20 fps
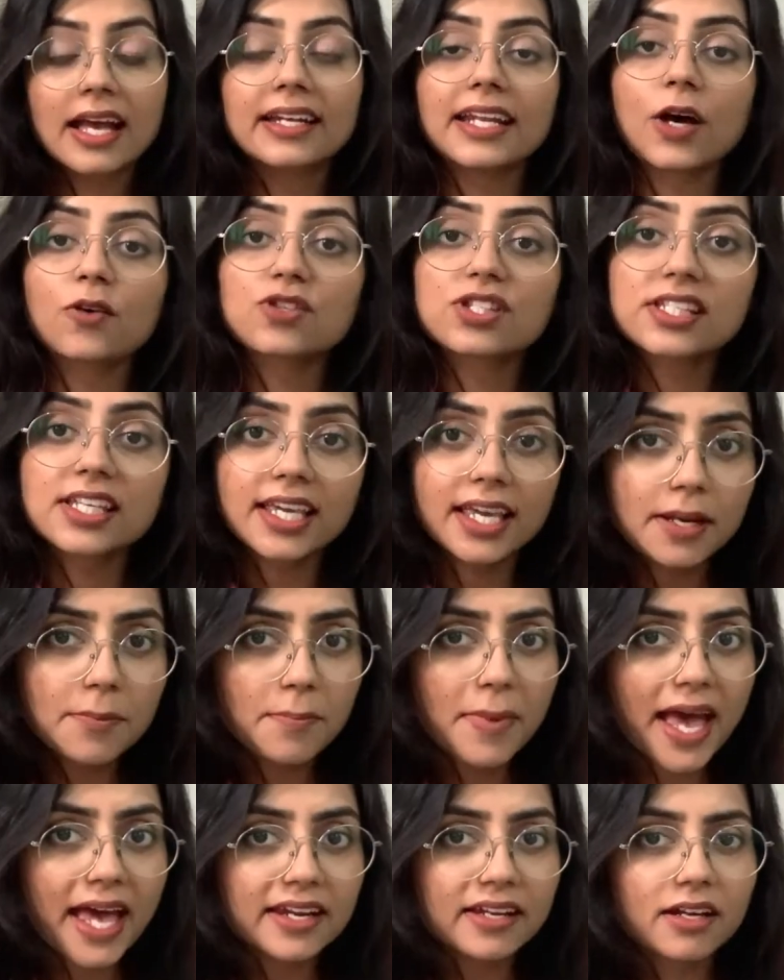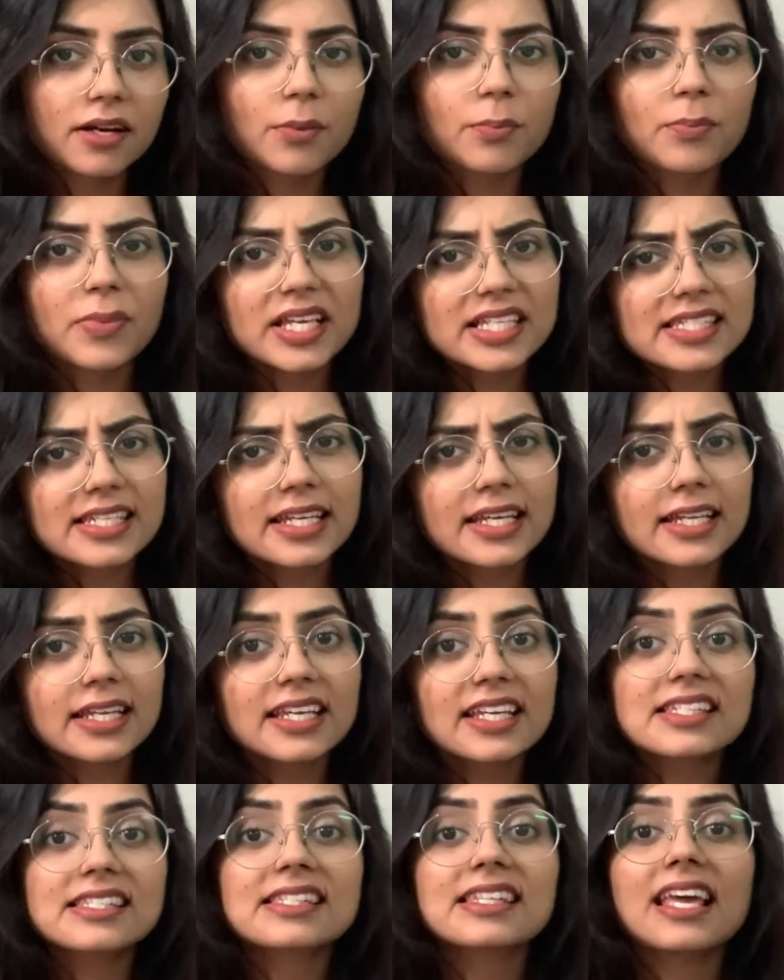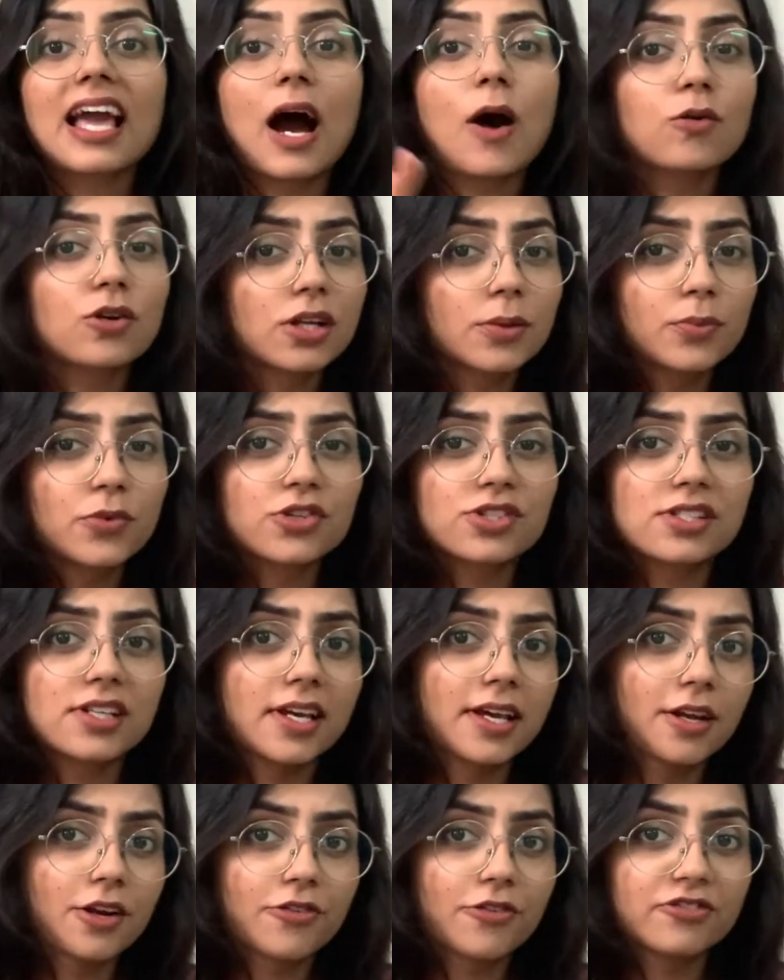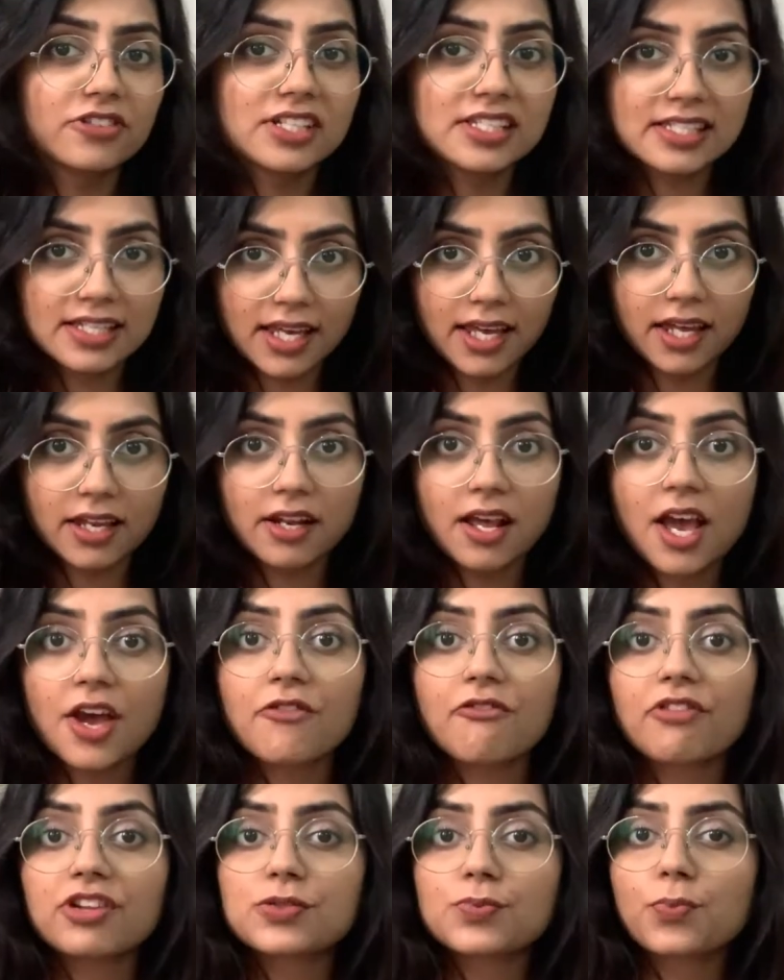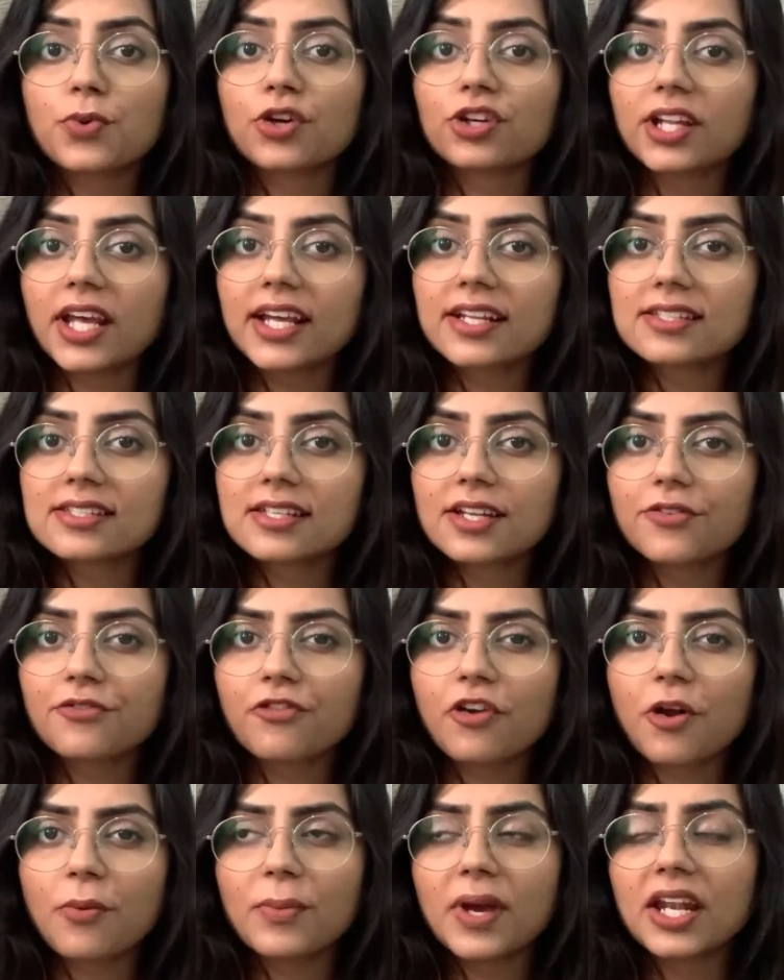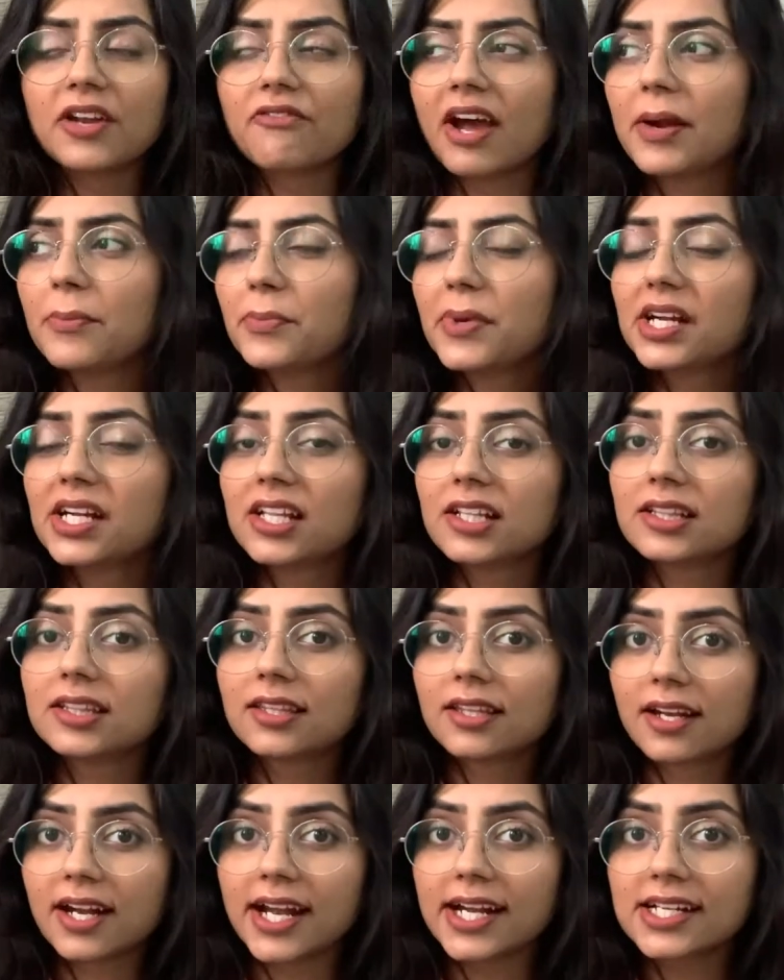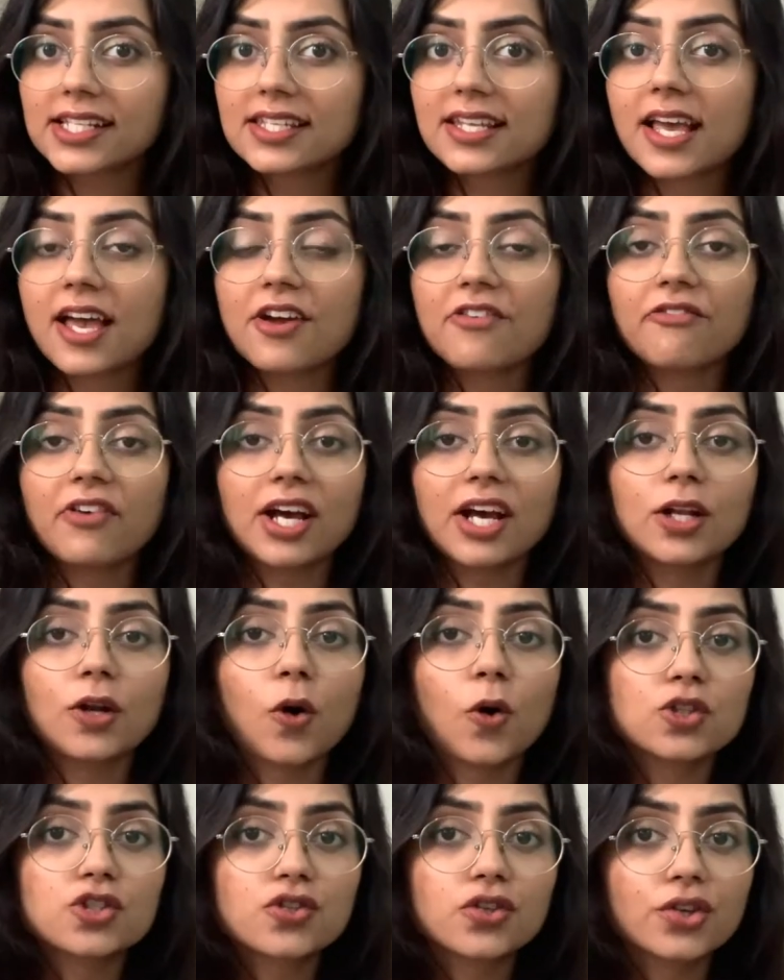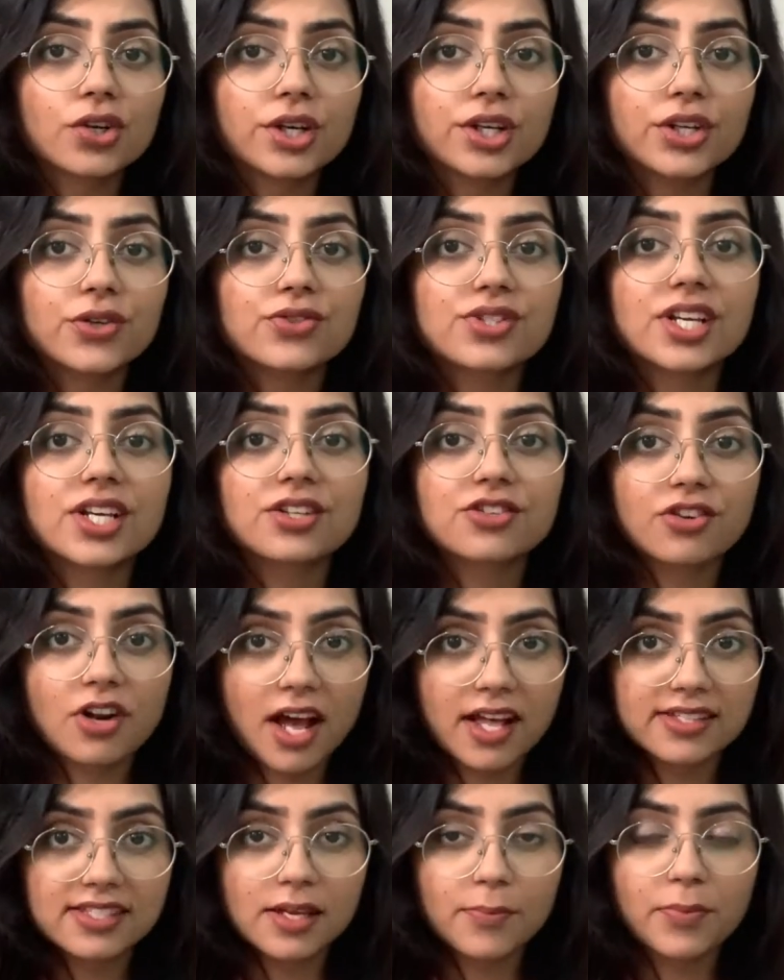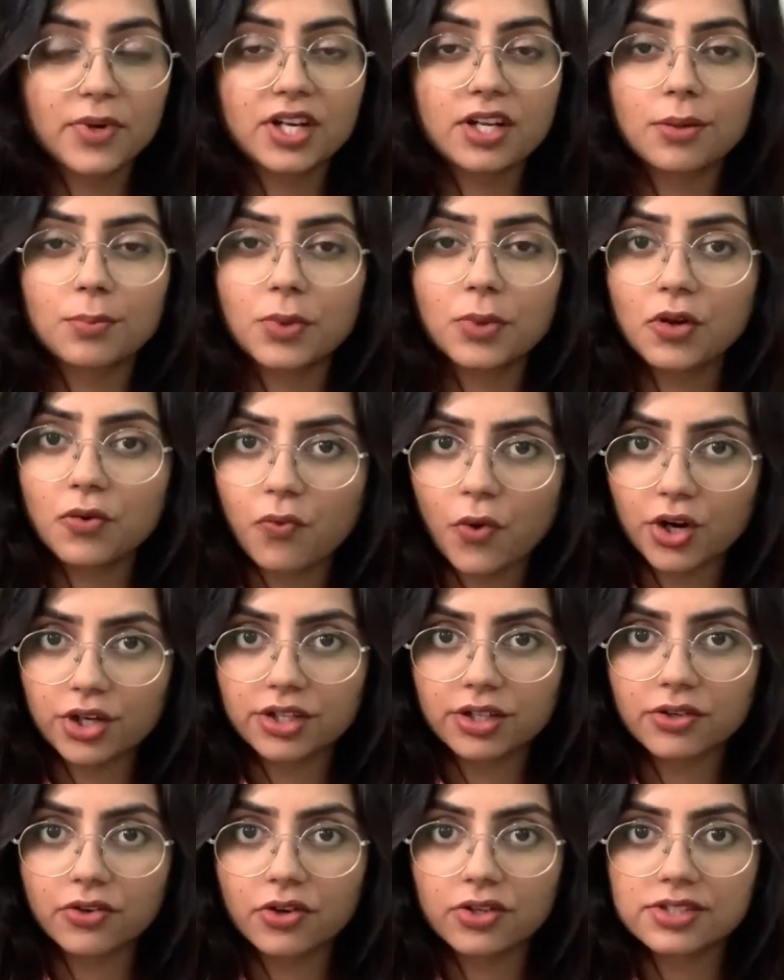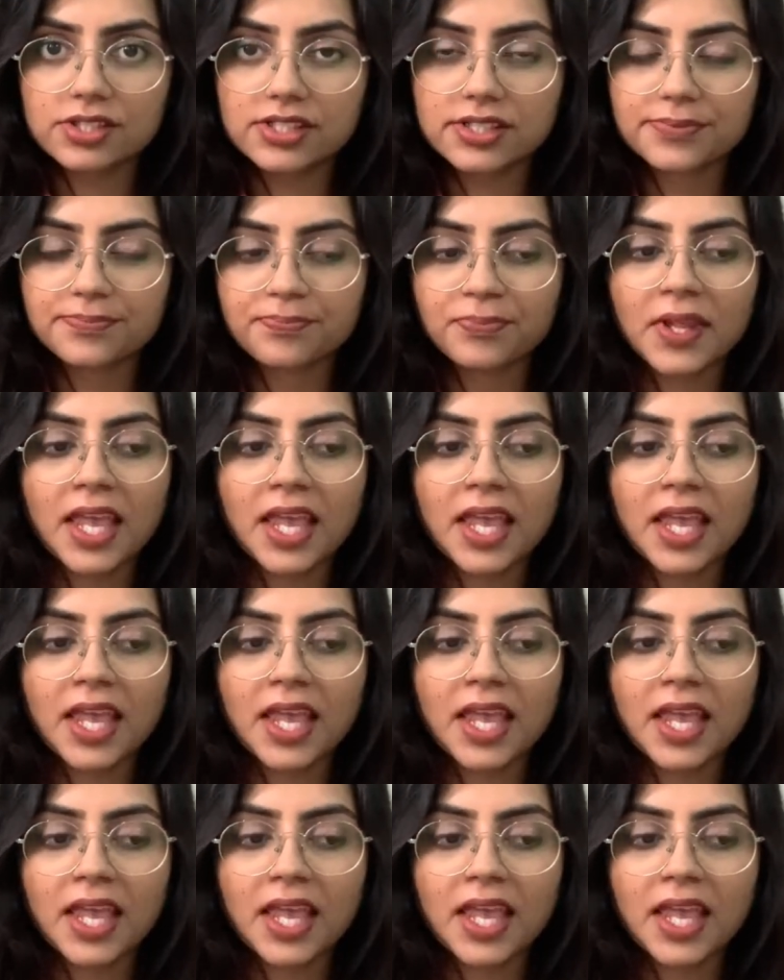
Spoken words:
Now skin barrier basically is the outermost layer of the skin which protects it from environmental threats while also reducing transepidermal water loss.